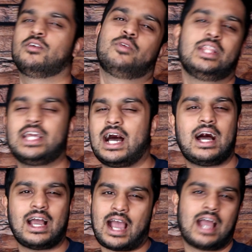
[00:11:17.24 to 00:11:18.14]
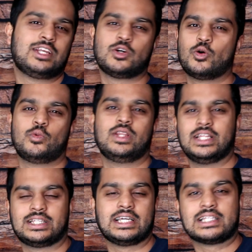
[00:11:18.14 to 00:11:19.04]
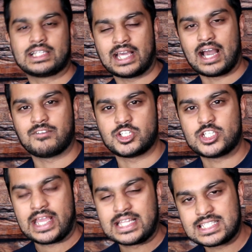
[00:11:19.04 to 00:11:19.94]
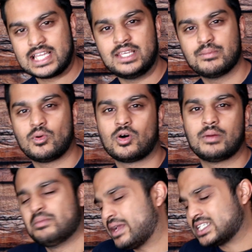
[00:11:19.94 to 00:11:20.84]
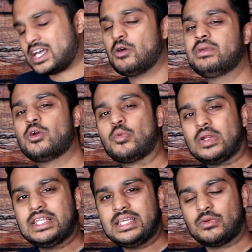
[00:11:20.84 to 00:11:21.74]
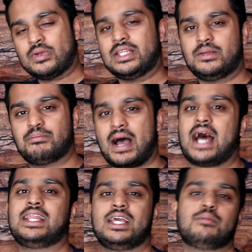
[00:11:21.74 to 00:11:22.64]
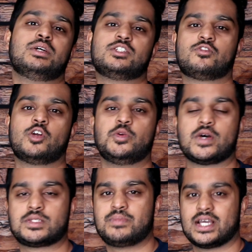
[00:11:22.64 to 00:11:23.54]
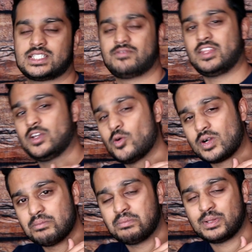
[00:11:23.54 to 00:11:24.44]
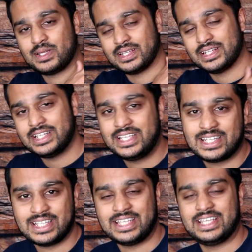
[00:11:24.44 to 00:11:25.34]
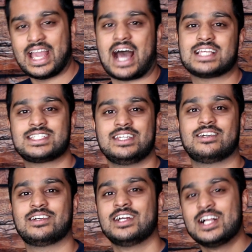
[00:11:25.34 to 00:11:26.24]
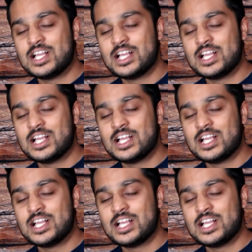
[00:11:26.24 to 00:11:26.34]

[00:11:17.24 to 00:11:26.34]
Really, I, I don't really think that they have a chance anymore because that would be a really, really bad image for USPS if they go completely gas here.